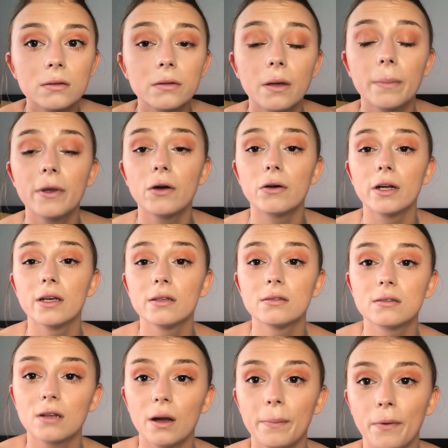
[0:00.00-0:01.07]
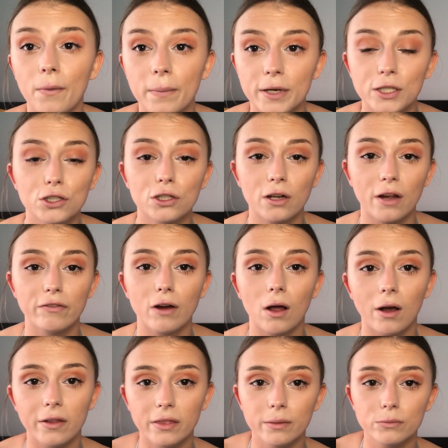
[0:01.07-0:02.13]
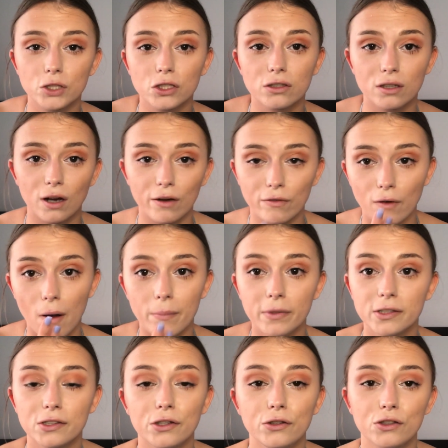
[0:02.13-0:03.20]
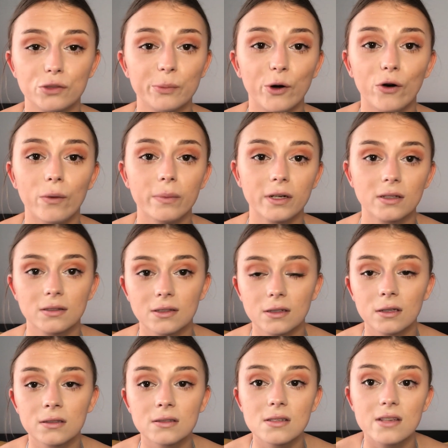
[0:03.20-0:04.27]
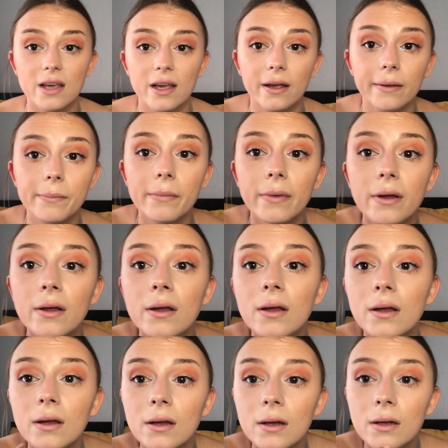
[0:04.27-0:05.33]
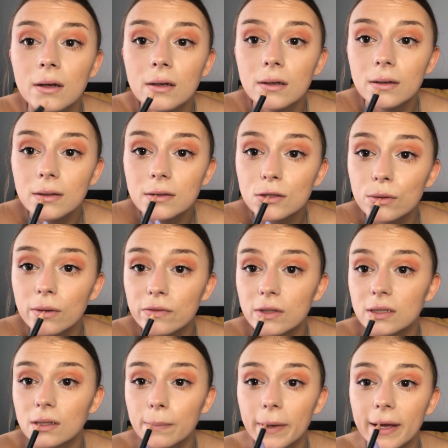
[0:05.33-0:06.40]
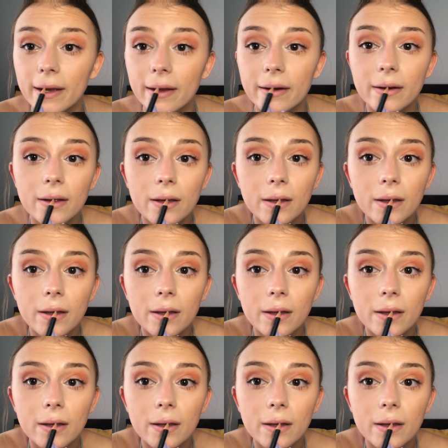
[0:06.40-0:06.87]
To be honest, I probably should overline them just to cover up this huge spot because it doesn't seem to have disappeared.